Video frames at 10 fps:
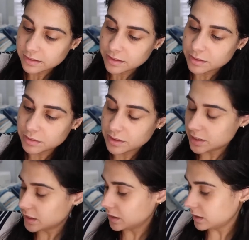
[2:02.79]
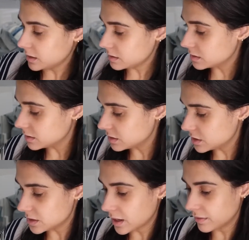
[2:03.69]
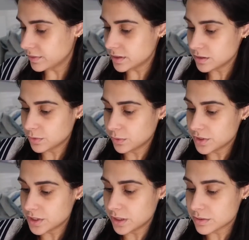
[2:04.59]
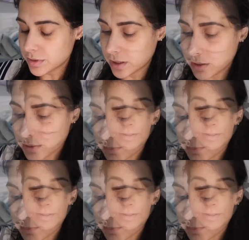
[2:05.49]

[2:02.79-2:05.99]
You don't need anything else. You just have these 4 shades right here.